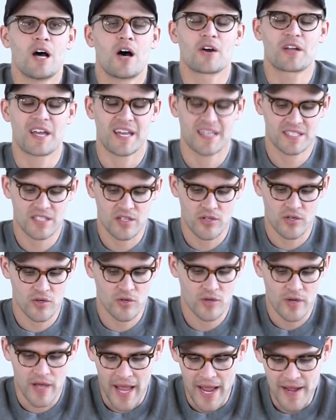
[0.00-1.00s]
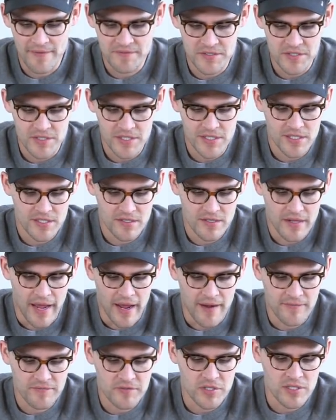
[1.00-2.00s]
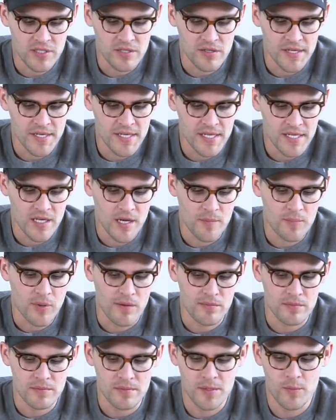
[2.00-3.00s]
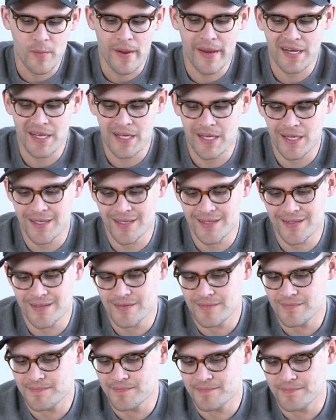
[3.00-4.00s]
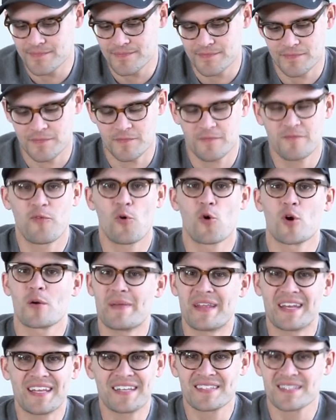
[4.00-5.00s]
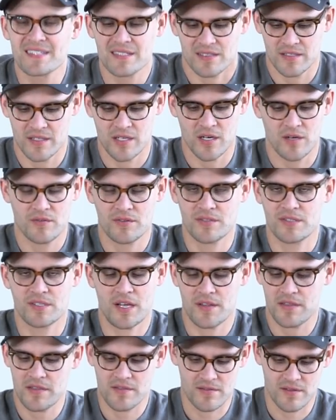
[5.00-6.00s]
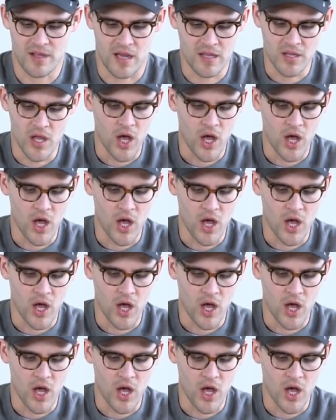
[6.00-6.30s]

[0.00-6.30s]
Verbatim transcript: Okay, so after, after cleaning, I probably waited four minutes, you know, not, not